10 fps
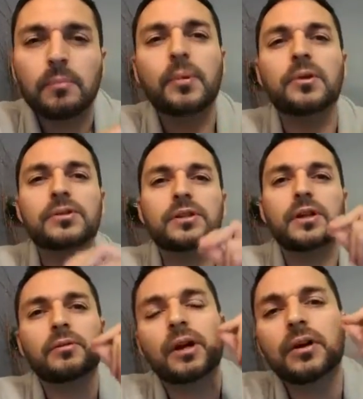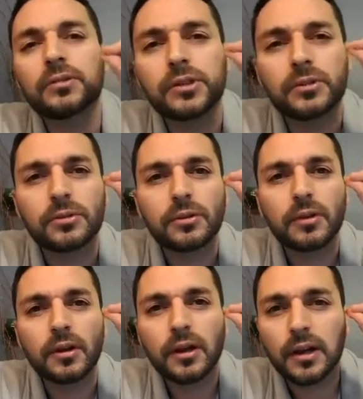person around you
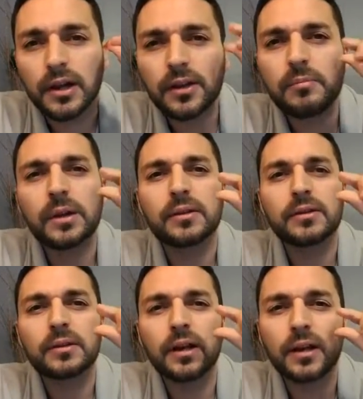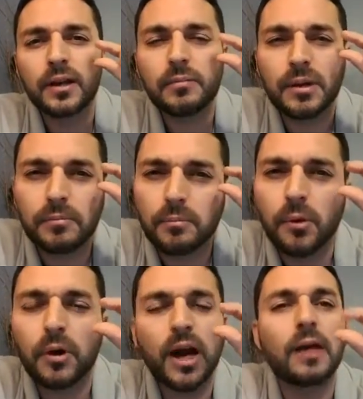a little bit
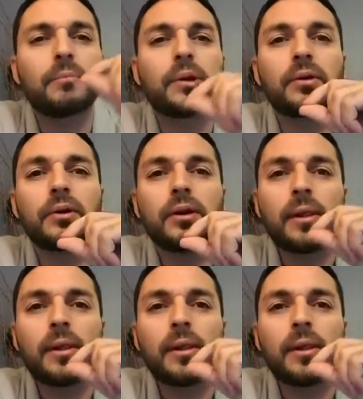more happier,